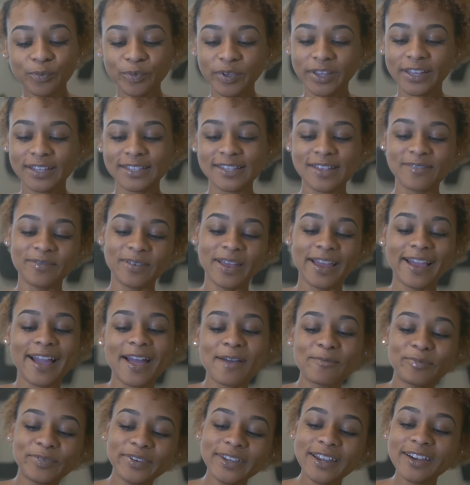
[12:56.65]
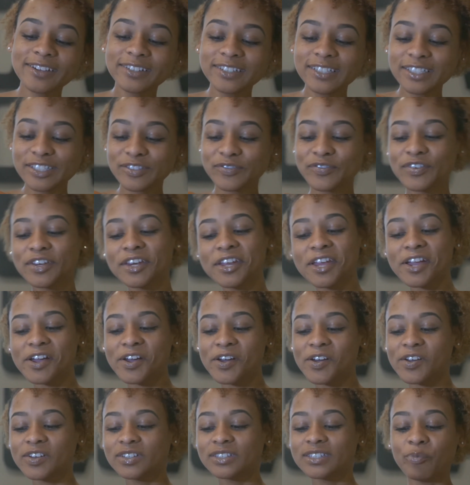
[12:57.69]
because I'm like, I put out these
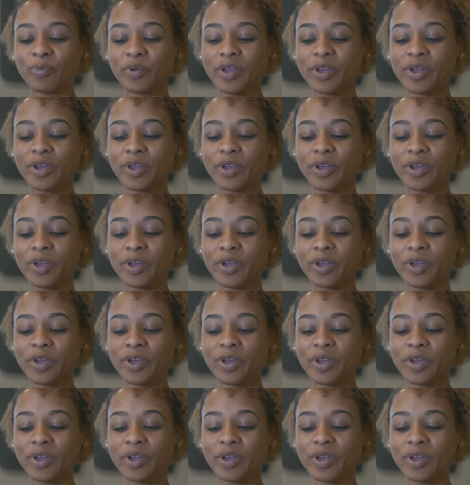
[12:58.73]
videos,